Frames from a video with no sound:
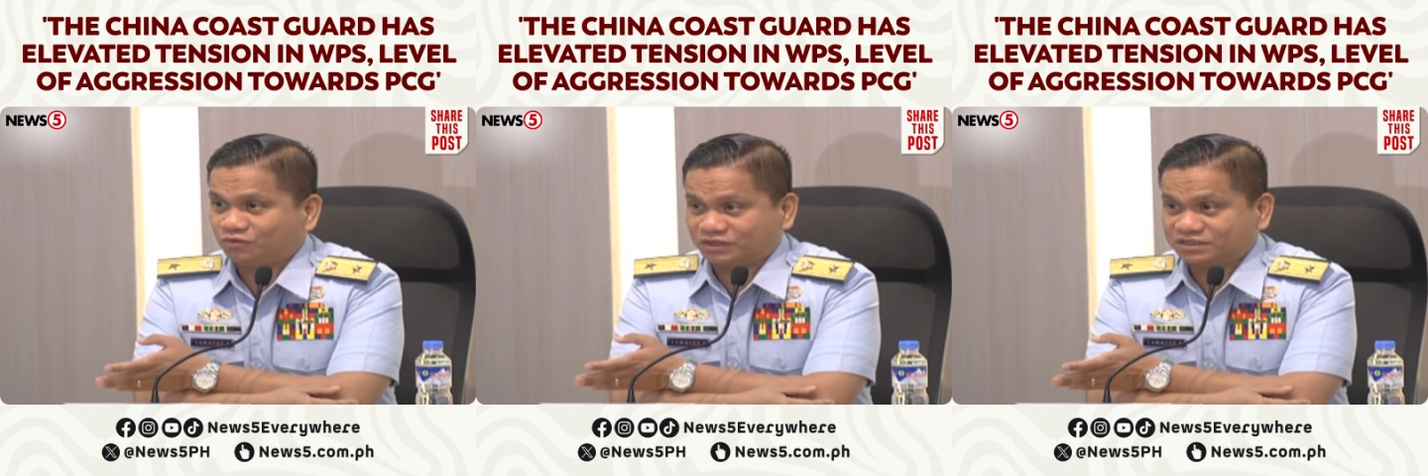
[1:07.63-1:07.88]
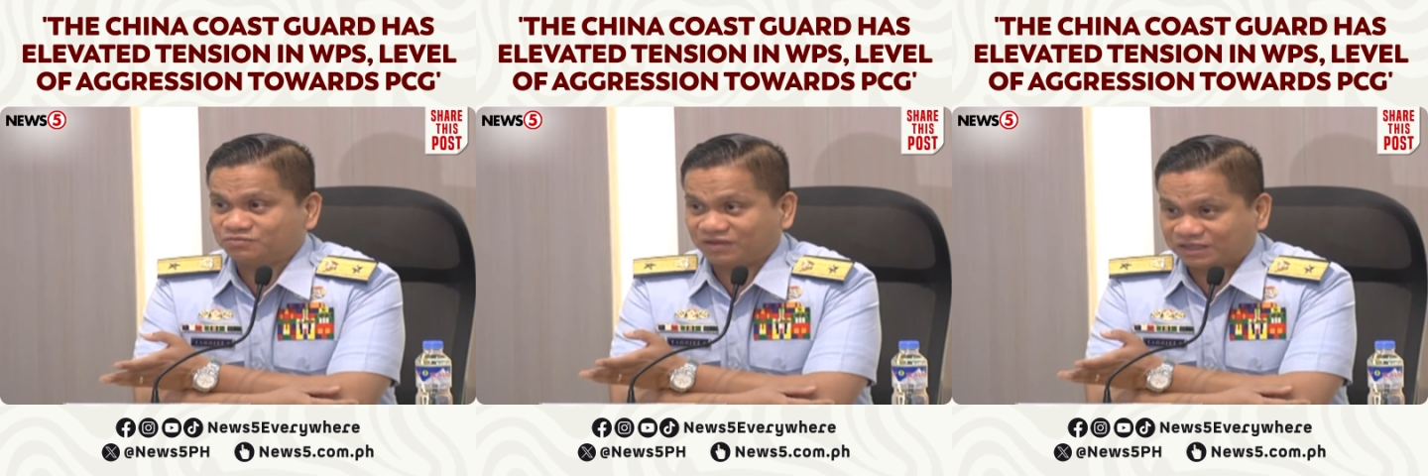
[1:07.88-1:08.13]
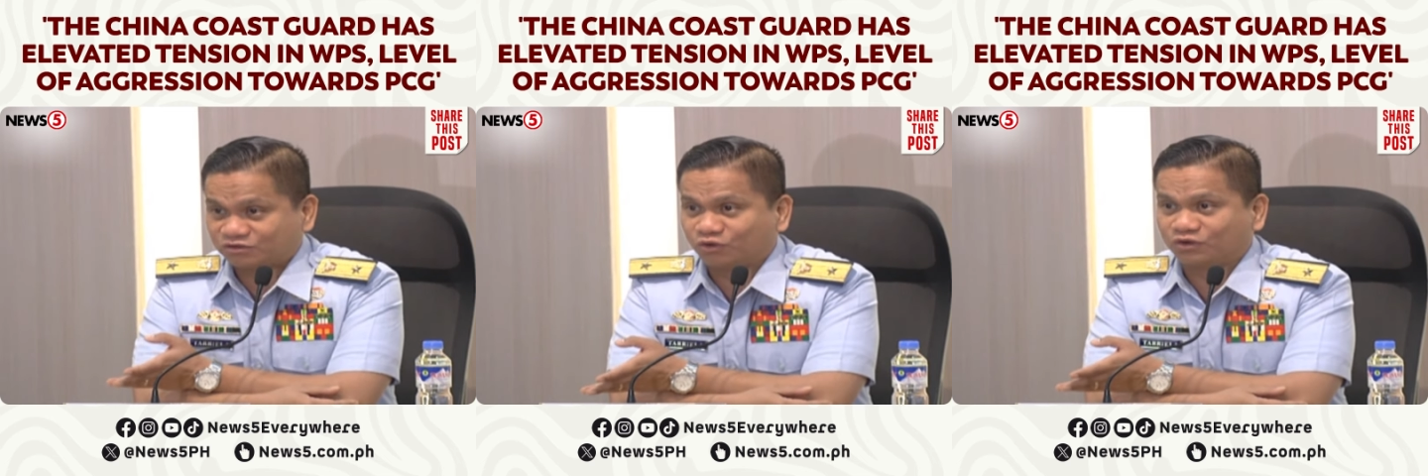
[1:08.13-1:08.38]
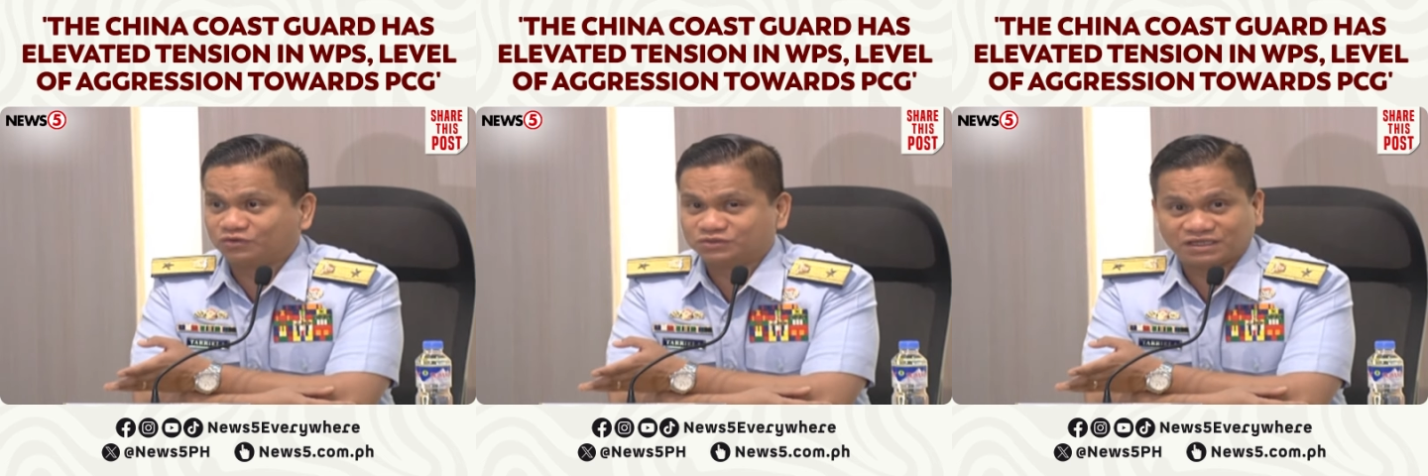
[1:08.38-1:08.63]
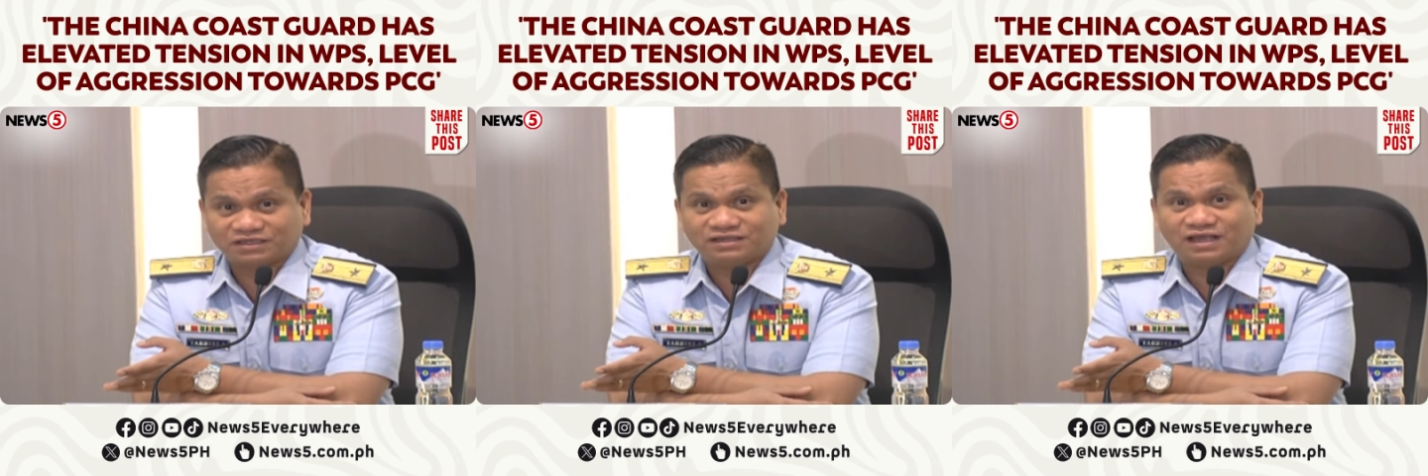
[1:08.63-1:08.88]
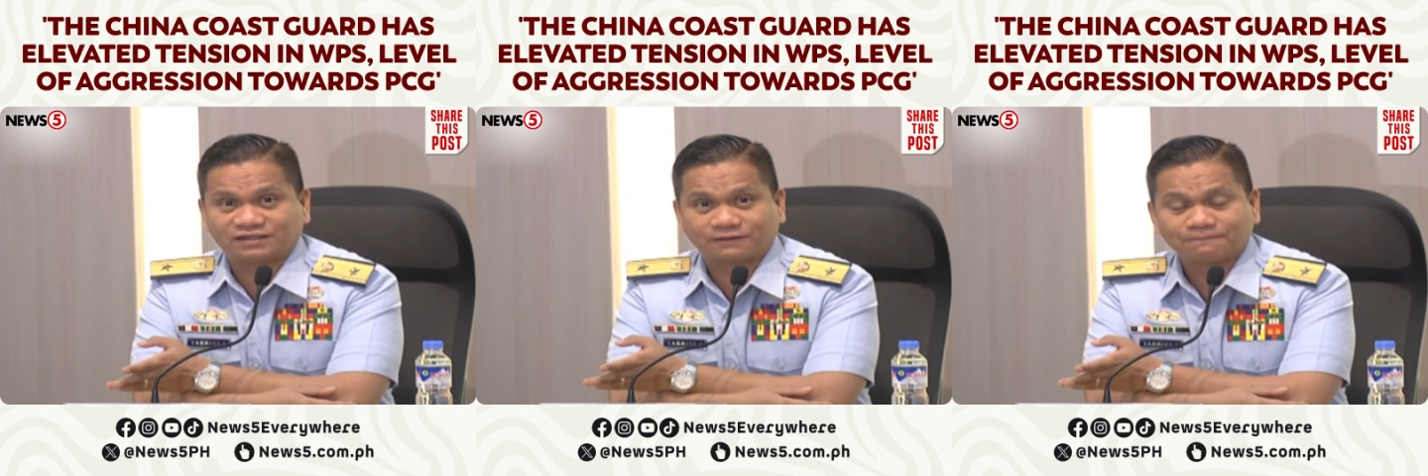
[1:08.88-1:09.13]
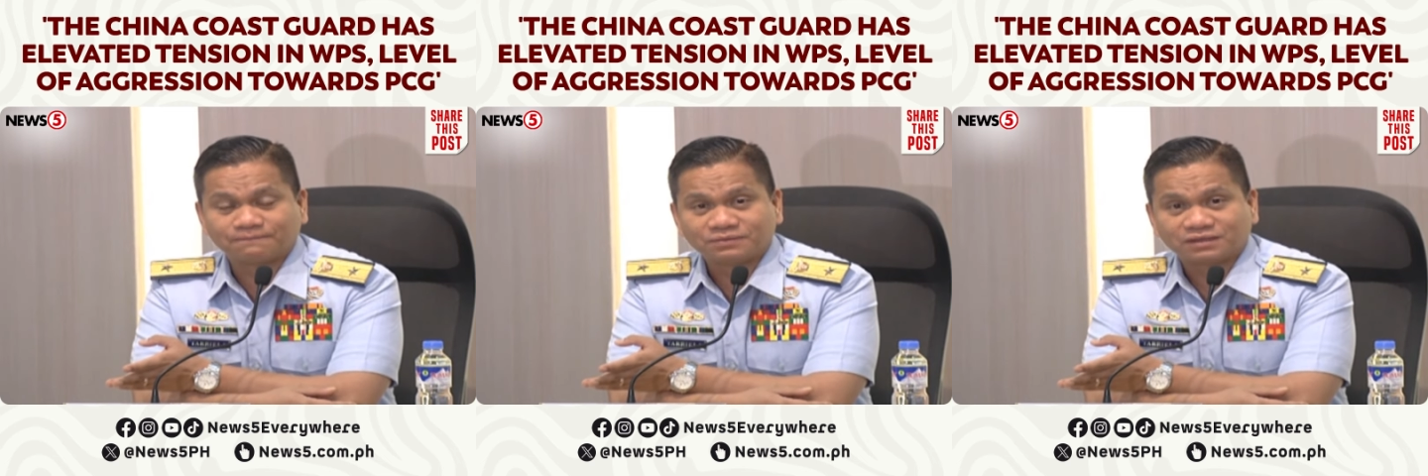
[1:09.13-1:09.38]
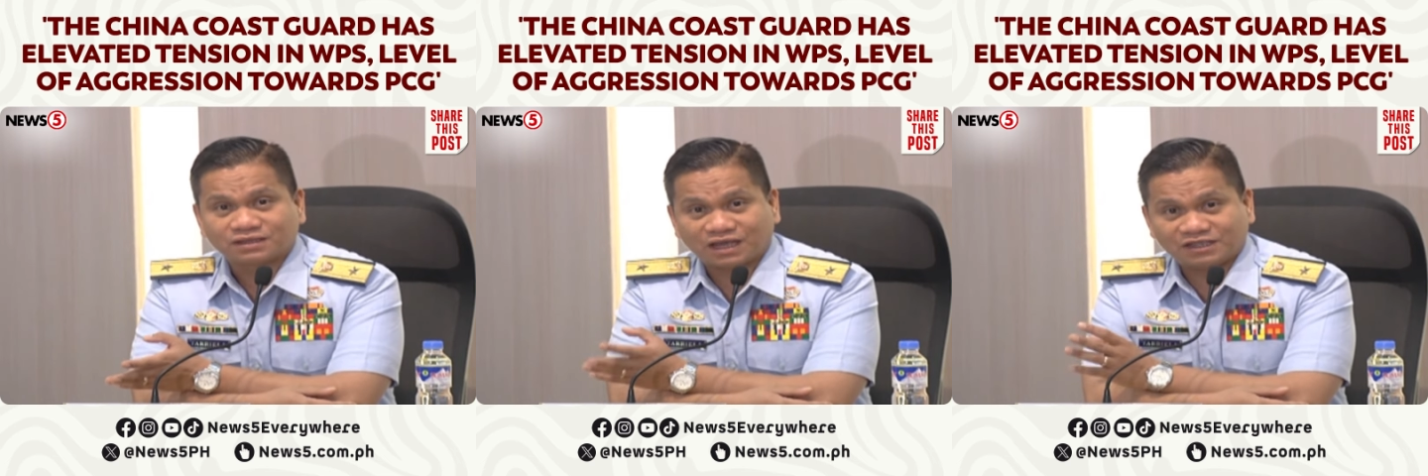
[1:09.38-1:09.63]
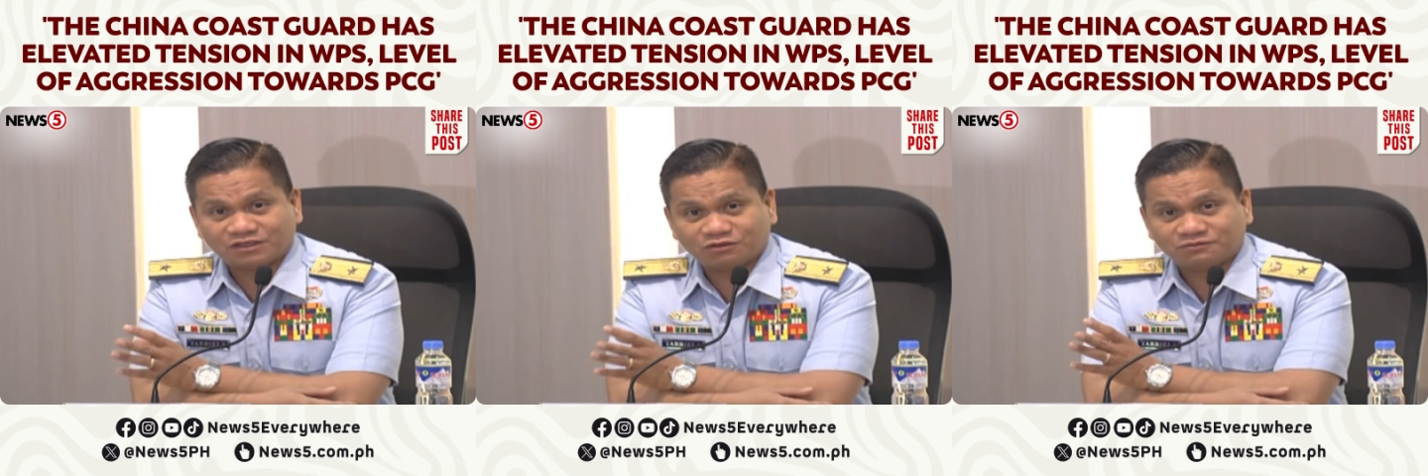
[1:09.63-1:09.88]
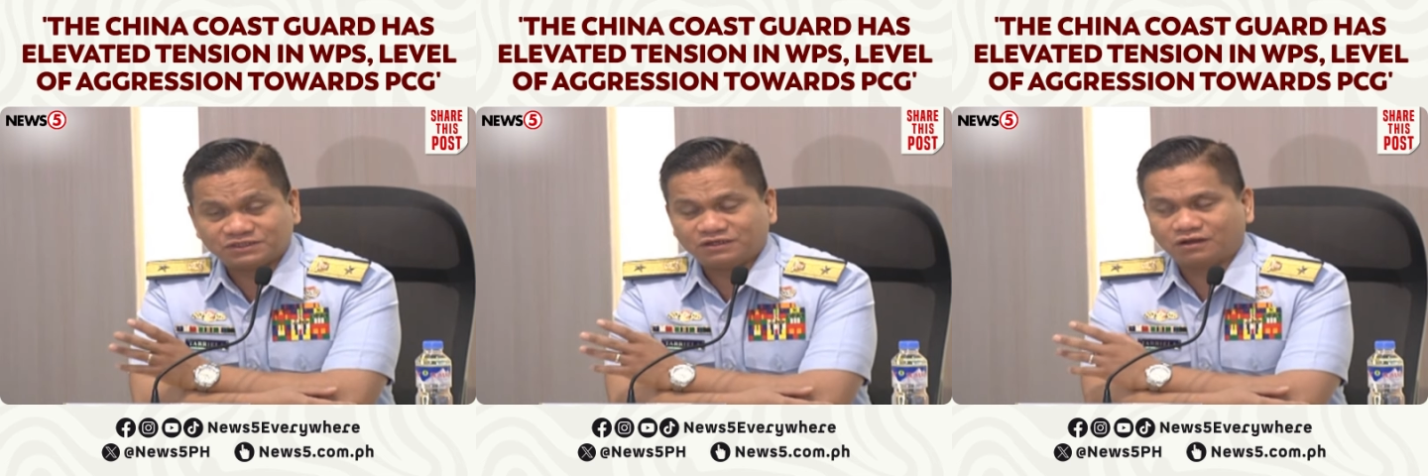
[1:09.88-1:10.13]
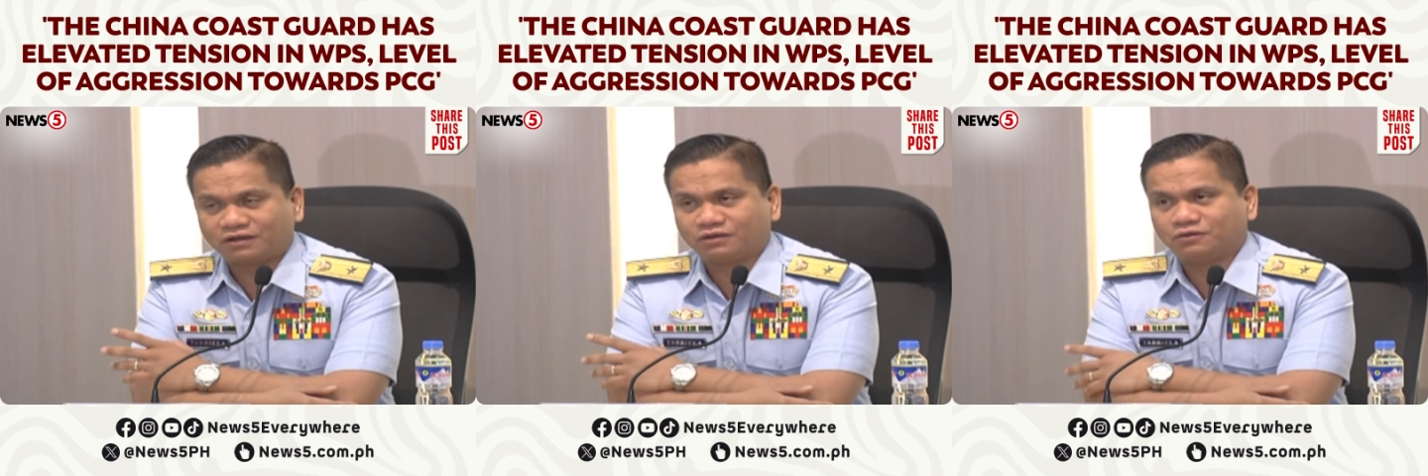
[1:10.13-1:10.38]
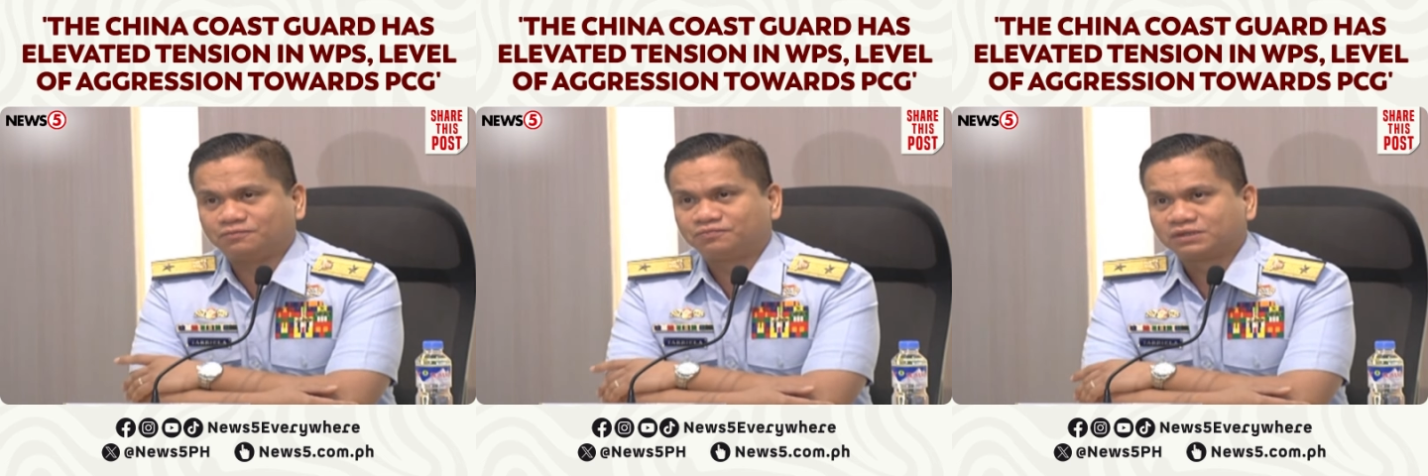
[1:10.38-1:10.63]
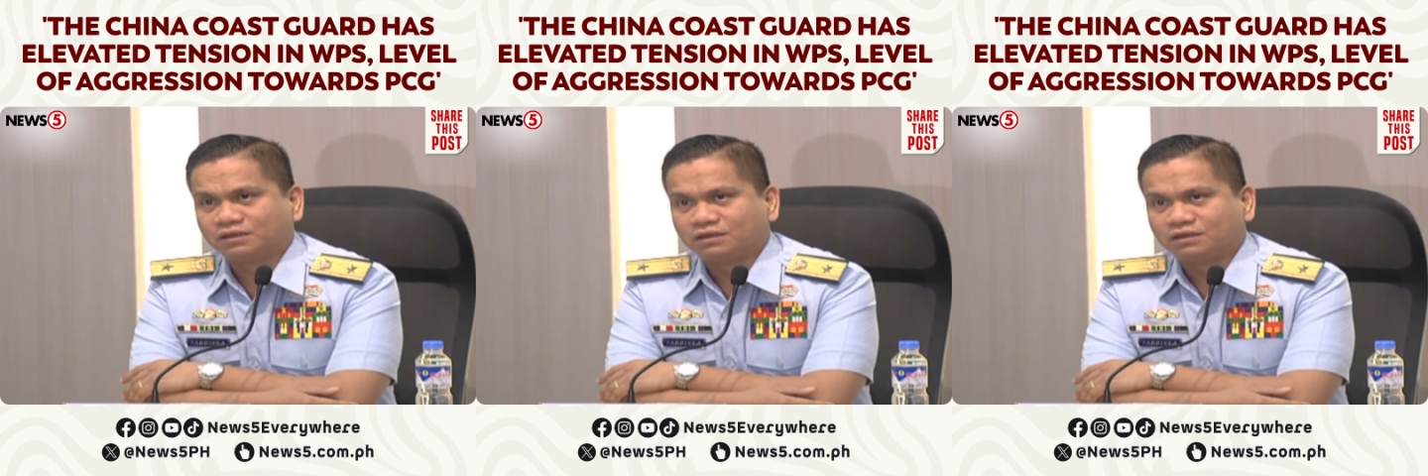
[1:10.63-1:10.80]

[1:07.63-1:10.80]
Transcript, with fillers: was victorious in that kind of scenario.